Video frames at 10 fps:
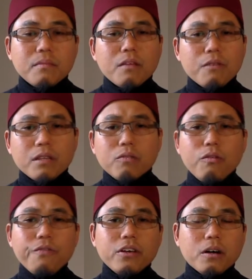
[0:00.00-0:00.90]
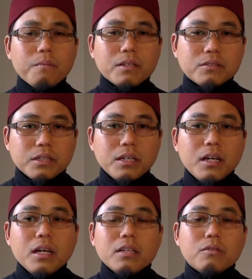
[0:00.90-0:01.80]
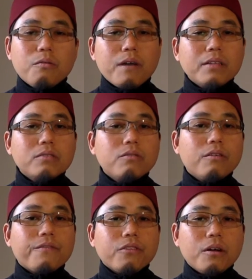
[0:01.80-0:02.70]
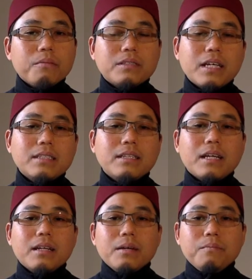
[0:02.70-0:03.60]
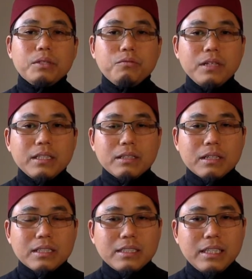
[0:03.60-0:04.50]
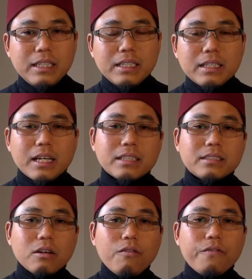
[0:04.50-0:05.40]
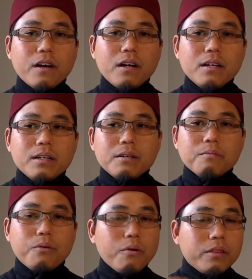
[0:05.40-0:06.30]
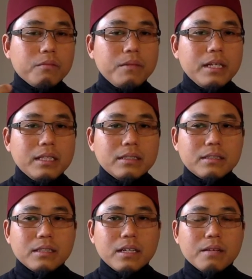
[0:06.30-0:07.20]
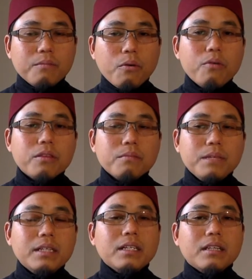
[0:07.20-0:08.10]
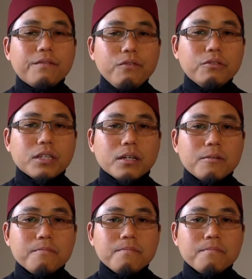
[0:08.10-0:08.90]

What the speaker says: whether Kufi or Basri. So one school of thought says that between seen and sawfa, both mean in the future.